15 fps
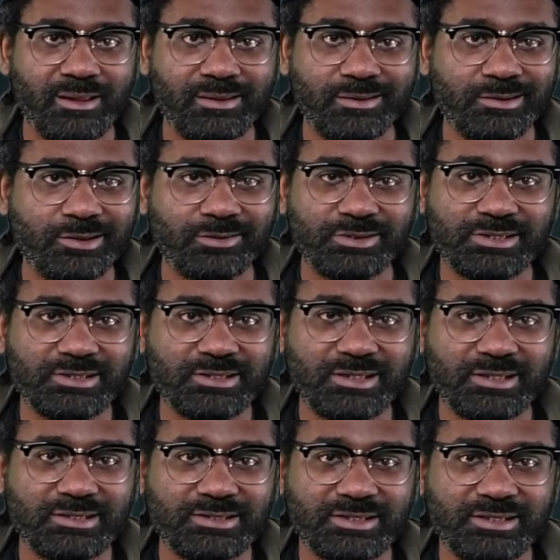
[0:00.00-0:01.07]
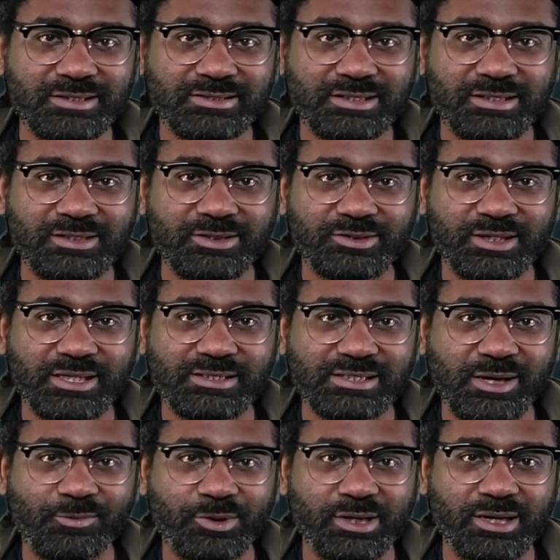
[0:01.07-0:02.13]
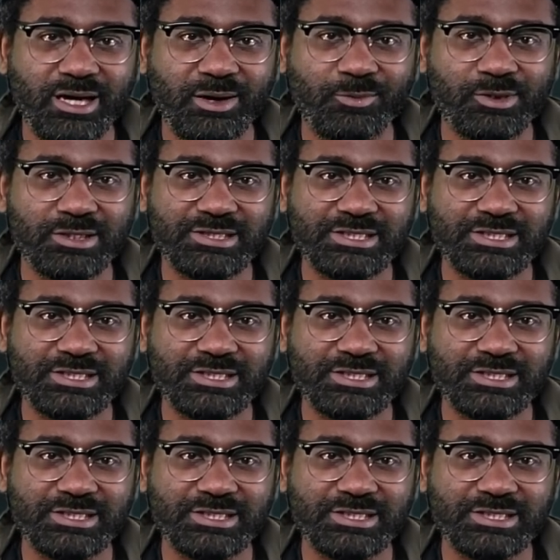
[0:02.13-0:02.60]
you know, it's it's it's a little things I wanna I wanna